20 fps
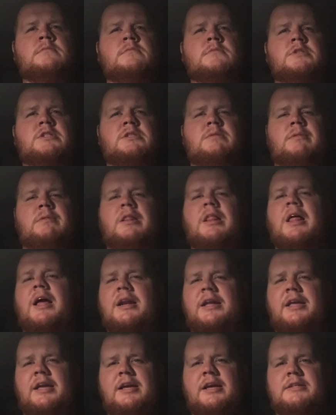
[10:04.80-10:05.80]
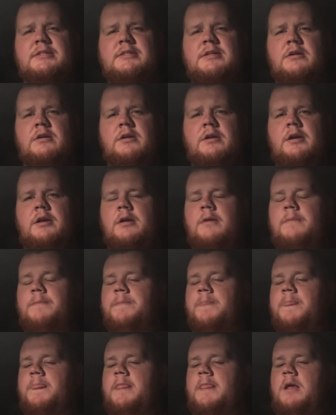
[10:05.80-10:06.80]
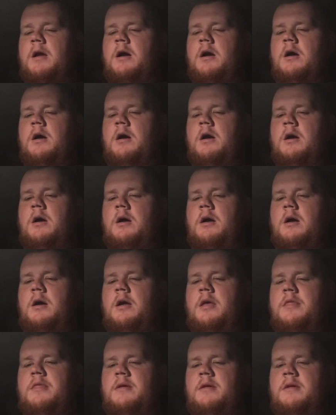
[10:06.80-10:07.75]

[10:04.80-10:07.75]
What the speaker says: some of the Latakias that are in here. And